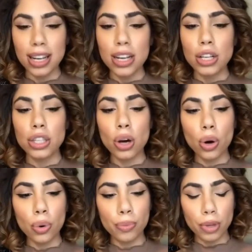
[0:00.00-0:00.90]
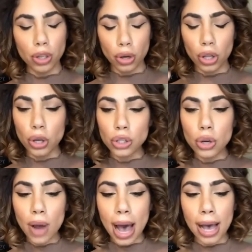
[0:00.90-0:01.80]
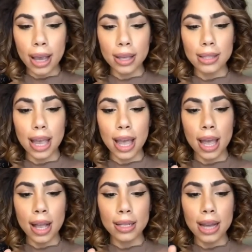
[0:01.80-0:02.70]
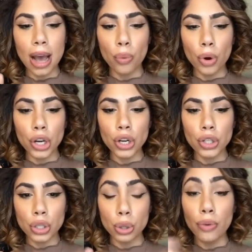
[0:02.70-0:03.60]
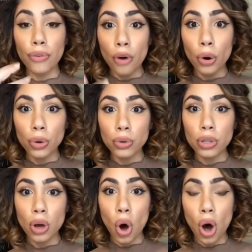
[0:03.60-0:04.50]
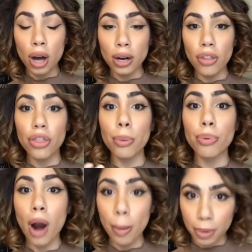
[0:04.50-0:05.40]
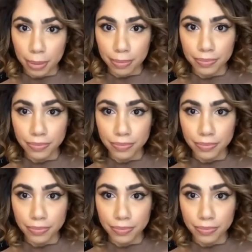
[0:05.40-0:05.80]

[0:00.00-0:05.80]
So you close your eyes, and I want you to focus on the problem.